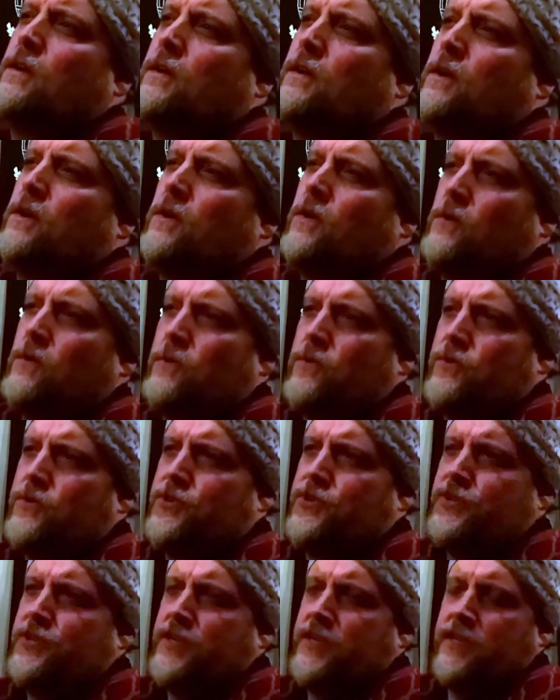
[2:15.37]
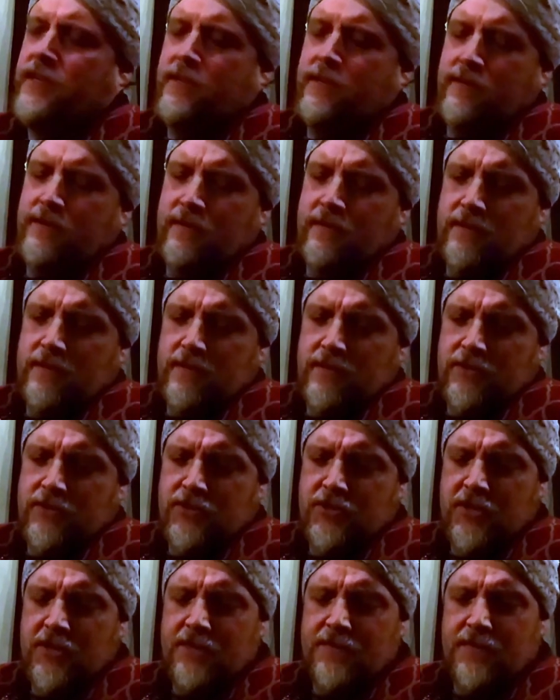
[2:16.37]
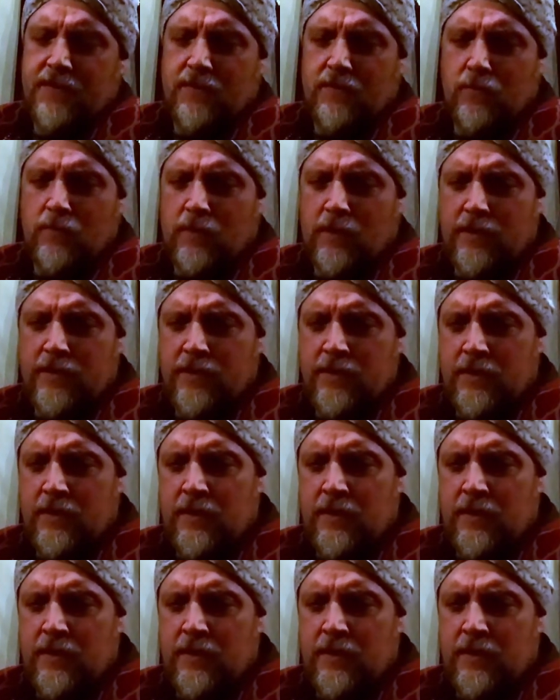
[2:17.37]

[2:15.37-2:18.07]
ago she and Shiva had